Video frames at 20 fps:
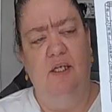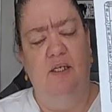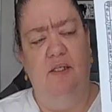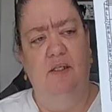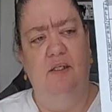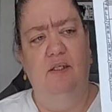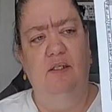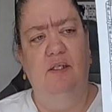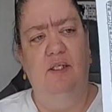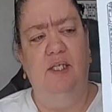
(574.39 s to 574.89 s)

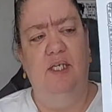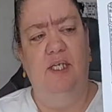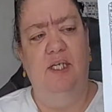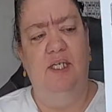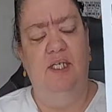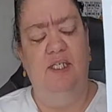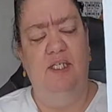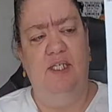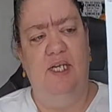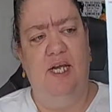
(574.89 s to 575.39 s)
It
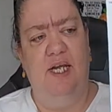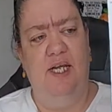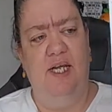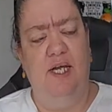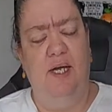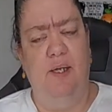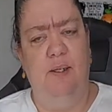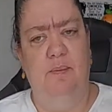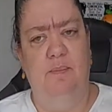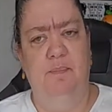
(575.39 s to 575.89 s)
is a
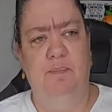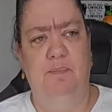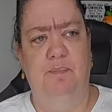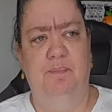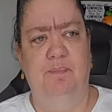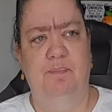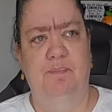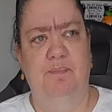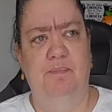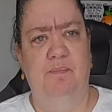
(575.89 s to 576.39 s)

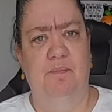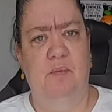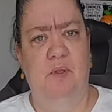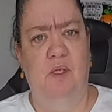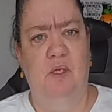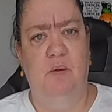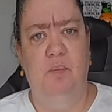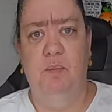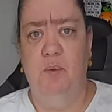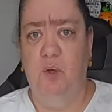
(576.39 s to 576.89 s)

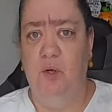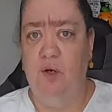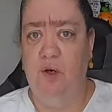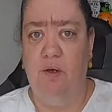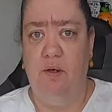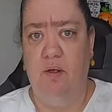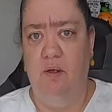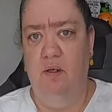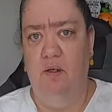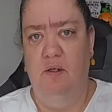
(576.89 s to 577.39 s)
book,
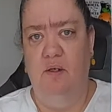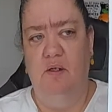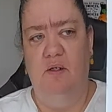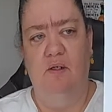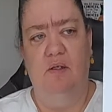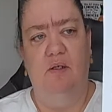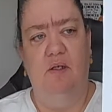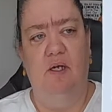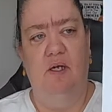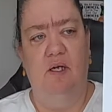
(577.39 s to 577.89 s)

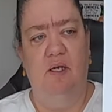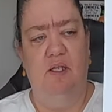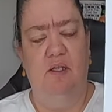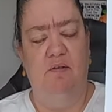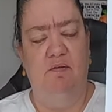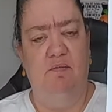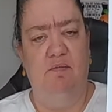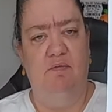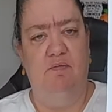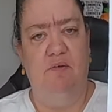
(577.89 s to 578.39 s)

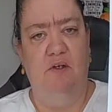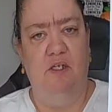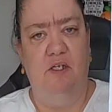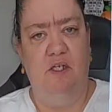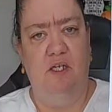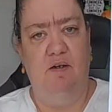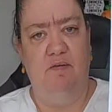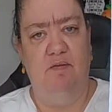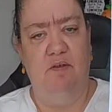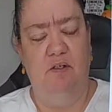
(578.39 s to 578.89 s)
the front
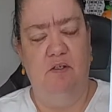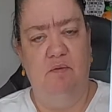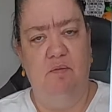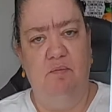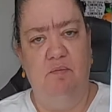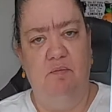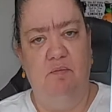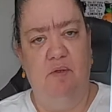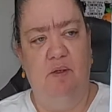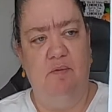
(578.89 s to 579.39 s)
cover
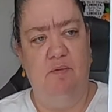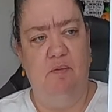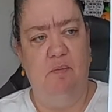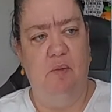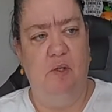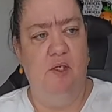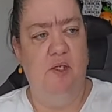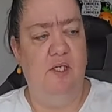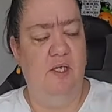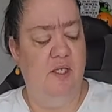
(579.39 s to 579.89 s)
of a
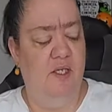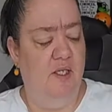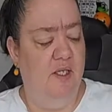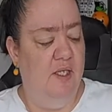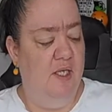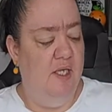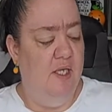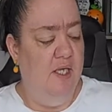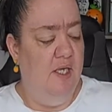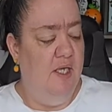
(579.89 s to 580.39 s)
book.
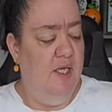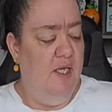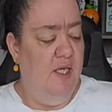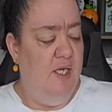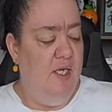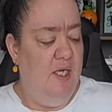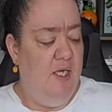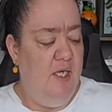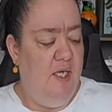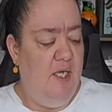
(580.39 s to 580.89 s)

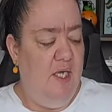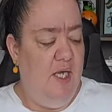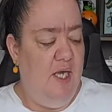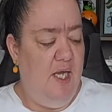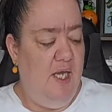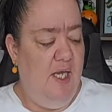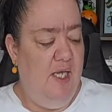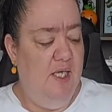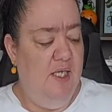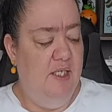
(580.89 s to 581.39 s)

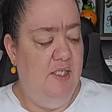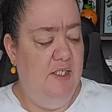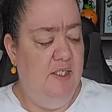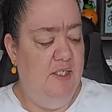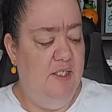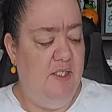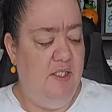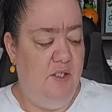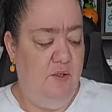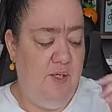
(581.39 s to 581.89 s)

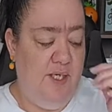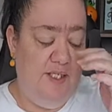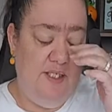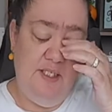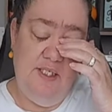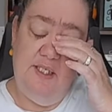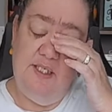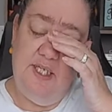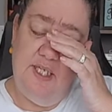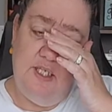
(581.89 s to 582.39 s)
And so I
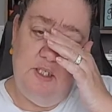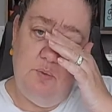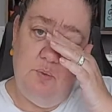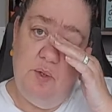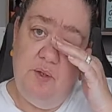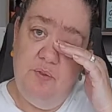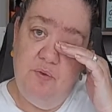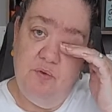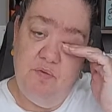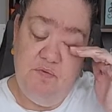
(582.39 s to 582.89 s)
did days
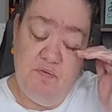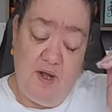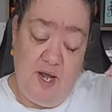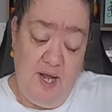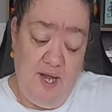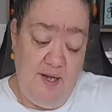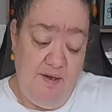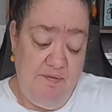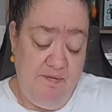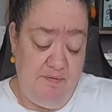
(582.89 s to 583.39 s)
1 through
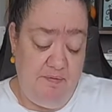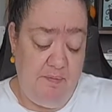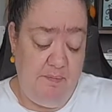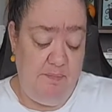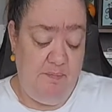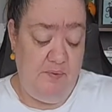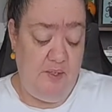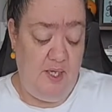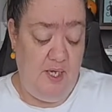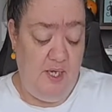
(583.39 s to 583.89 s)
5,
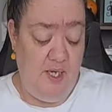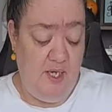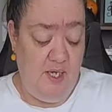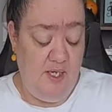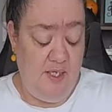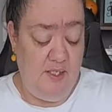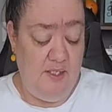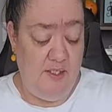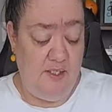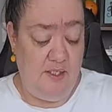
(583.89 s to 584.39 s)

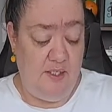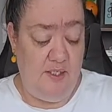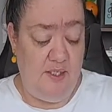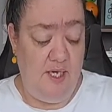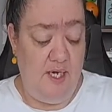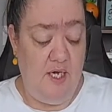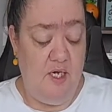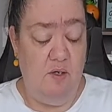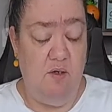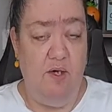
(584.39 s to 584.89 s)
and
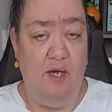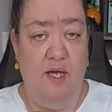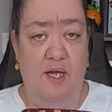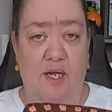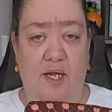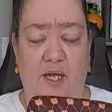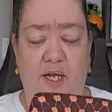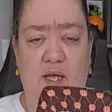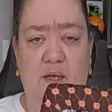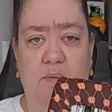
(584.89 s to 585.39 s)
now
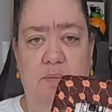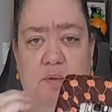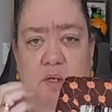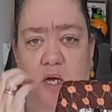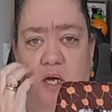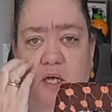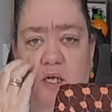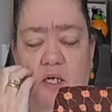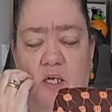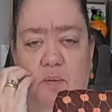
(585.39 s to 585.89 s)
I am
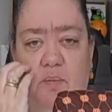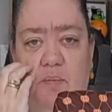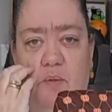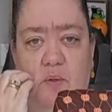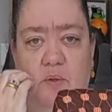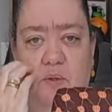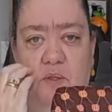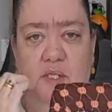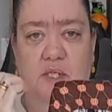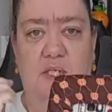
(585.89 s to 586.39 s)
caught up
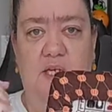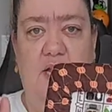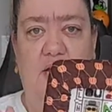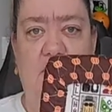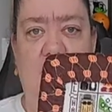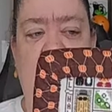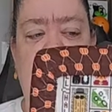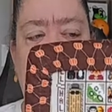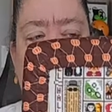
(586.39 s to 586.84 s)
through today.